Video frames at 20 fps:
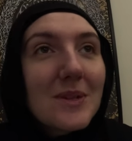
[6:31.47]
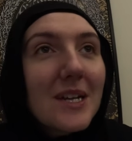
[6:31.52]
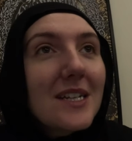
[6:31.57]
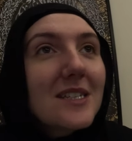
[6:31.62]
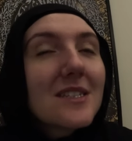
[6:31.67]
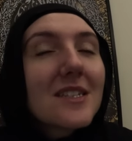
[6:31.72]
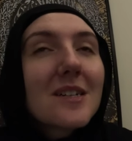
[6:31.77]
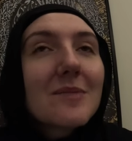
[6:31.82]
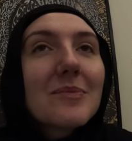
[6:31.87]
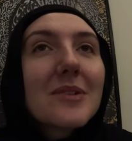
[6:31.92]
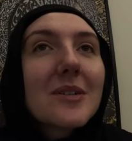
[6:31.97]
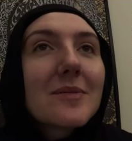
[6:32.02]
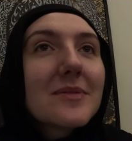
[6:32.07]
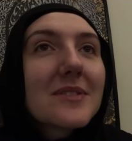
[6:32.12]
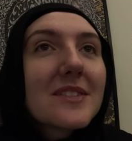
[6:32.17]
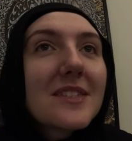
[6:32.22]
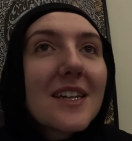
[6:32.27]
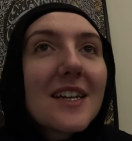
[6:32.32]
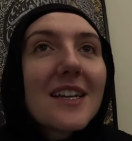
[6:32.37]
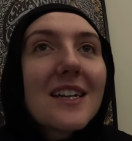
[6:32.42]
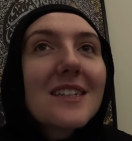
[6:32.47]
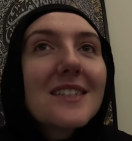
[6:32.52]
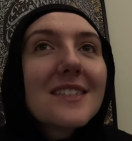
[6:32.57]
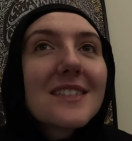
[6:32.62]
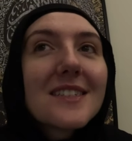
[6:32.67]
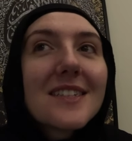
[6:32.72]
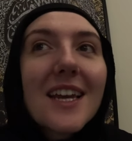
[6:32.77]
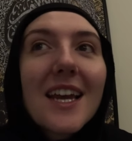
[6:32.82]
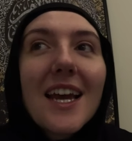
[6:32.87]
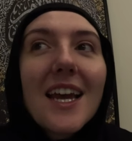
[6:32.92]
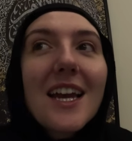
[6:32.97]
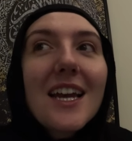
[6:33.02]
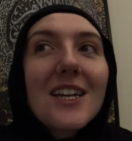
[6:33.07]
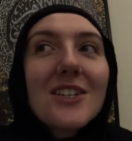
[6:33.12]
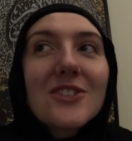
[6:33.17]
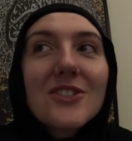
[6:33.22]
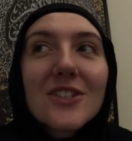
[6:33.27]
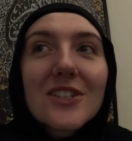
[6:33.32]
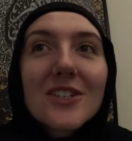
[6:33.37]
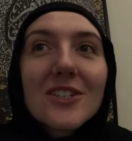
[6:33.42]
We ended up upstairs and
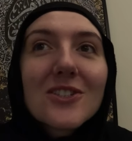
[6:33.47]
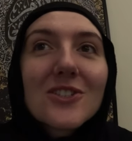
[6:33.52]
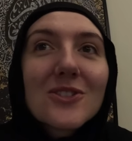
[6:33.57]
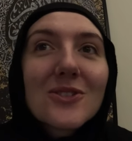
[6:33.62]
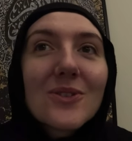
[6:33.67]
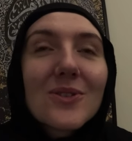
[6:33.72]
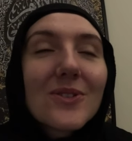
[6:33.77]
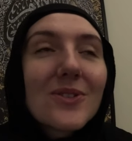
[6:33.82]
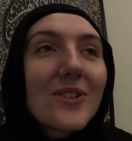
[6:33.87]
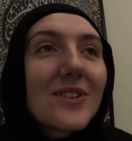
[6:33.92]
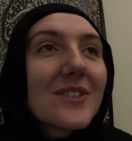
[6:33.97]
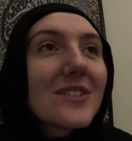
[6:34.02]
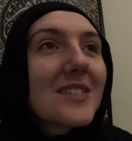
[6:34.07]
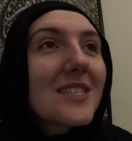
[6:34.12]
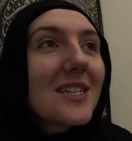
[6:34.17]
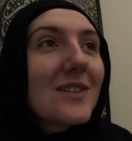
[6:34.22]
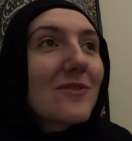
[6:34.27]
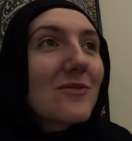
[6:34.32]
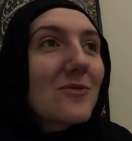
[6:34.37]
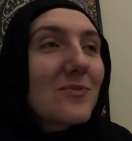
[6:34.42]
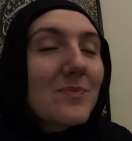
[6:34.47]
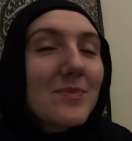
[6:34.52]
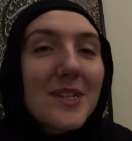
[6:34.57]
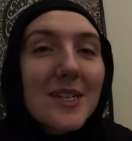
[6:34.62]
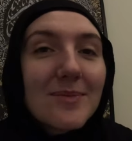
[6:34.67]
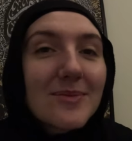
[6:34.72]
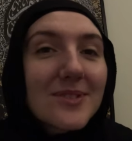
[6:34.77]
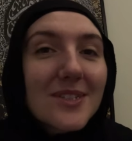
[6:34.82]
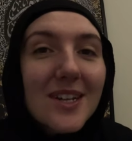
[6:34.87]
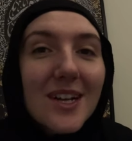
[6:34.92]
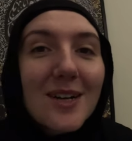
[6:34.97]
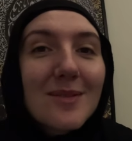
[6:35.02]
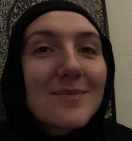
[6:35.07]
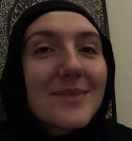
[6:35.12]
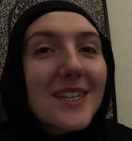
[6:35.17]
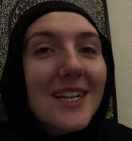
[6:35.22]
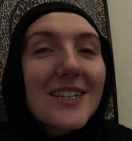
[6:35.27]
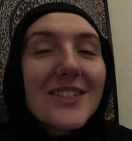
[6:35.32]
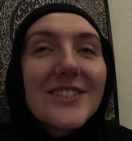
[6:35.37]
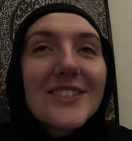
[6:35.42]
it took us so long to even be able to come
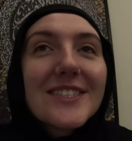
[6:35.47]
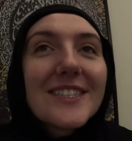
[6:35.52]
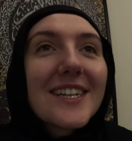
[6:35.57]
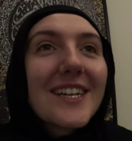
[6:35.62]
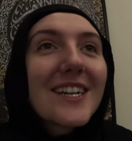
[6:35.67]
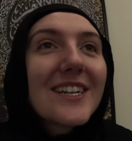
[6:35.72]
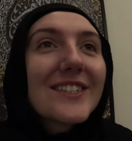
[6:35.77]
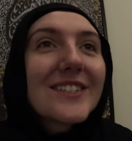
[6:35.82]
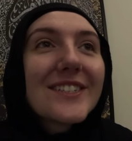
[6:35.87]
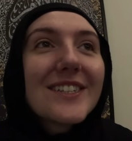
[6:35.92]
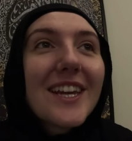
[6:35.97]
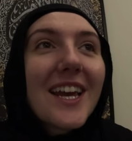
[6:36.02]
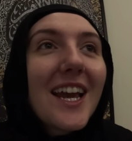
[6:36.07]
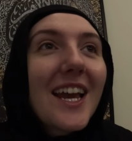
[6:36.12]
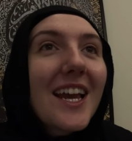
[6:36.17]
downstairs, and